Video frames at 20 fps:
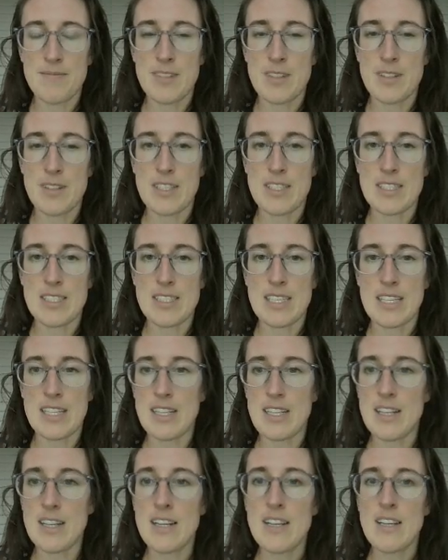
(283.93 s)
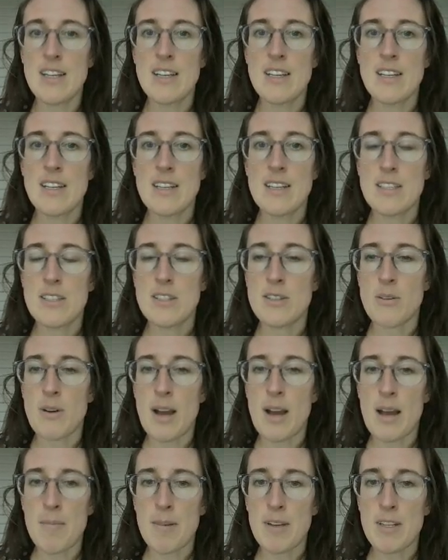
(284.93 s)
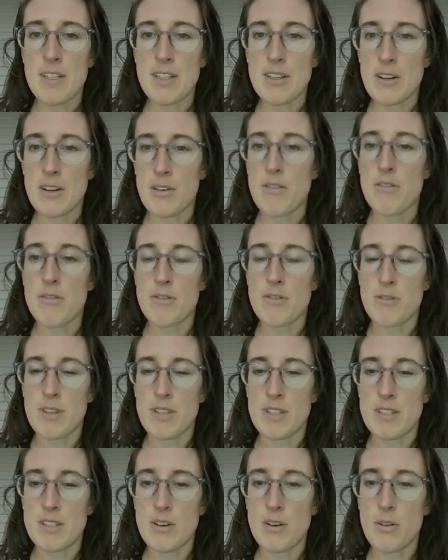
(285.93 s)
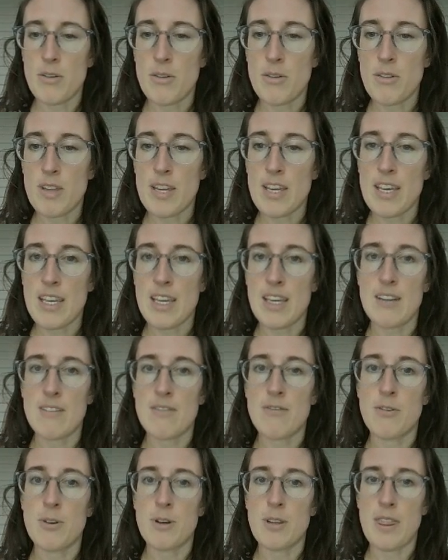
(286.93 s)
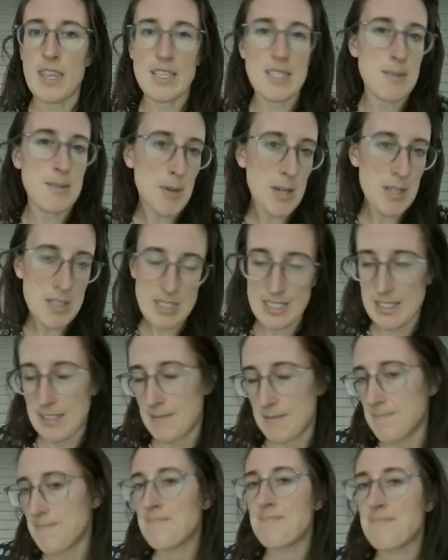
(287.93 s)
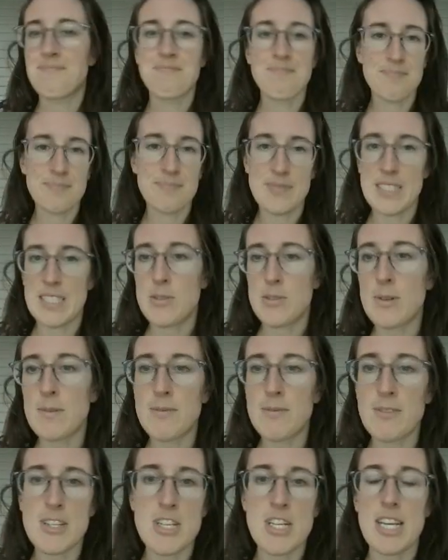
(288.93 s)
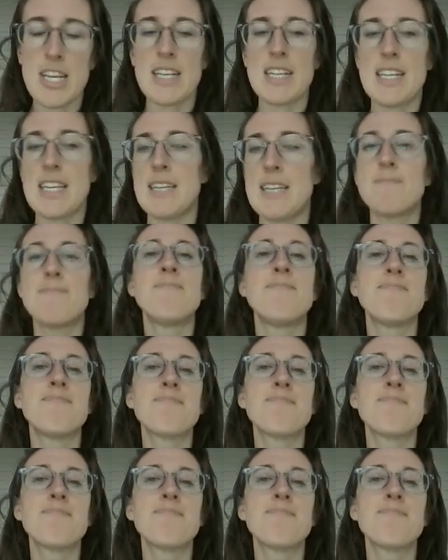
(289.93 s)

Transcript: You can see here. So I'm going to go through this whole thing for this person, this WebVision ID,